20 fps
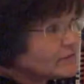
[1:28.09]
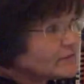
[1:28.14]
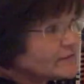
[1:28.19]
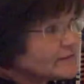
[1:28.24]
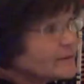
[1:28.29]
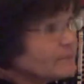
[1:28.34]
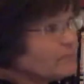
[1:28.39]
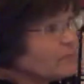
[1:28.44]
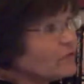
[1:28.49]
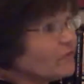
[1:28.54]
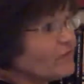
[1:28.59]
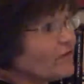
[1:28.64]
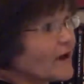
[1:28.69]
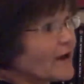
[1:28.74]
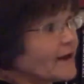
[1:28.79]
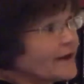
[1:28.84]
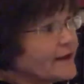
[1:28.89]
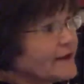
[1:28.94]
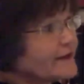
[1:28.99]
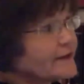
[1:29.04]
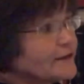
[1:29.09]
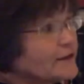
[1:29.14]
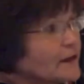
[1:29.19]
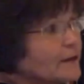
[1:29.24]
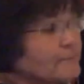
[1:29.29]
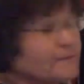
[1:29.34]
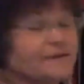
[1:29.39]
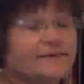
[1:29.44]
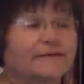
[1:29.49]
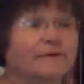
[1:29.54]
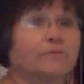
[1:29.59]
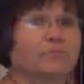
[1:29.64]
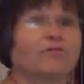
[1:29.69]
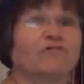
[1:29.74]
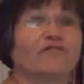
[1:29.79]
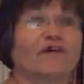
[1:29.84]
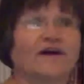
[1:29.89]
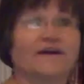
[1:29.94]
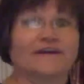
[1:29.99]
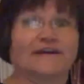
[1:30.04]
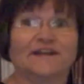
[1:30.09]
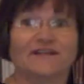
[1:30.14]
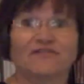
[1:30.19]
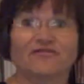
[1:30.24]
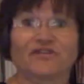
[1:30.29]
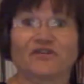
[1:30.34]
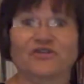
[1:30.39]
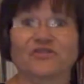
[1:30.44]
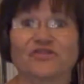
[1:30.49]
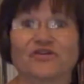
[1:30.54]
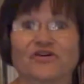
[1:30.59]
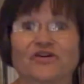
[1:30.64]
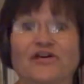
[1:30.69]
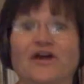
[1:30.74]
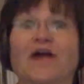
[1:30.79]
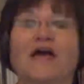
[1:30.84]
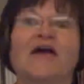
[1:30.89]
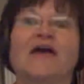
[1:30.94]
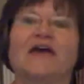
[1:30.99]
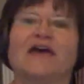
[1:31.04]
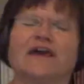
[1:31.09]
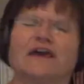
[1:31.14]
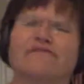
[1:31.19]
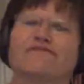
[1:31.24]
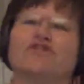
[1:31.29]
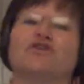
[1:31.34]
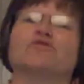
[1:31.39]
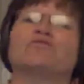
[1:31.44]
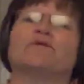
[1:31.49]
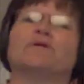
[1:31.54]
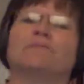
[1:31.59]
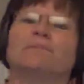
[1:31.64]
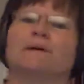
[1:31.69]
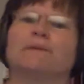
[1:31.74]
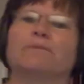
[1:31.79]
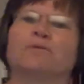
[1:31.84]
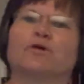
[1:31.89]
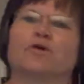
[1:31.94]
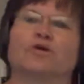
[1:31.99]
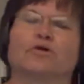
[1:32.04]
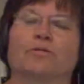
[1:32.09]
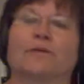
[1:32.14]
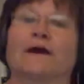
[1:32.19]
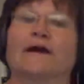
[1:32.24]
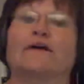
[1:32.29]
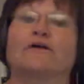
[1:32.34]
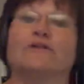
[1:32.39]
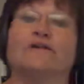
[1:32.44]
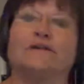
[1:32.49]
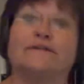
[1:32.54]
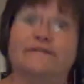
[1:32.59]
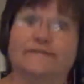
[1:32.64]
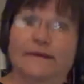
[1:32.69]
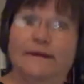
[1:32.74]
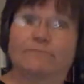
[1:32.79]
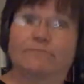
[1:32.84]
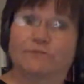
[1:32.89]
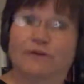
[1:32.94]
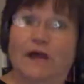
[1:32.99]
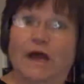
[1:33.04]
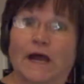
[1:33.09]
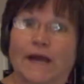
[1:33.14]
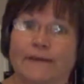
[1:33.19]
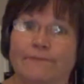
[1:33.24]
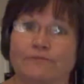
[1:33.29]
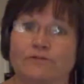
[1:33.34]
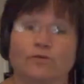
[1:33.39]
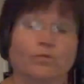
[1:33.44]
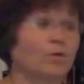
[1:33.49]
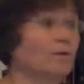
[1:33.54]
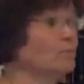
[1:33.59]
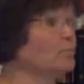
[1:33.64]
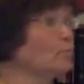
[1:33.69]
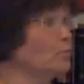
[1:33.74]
simplify. It cannot be simplified any further. If you remember correctly, sometimes when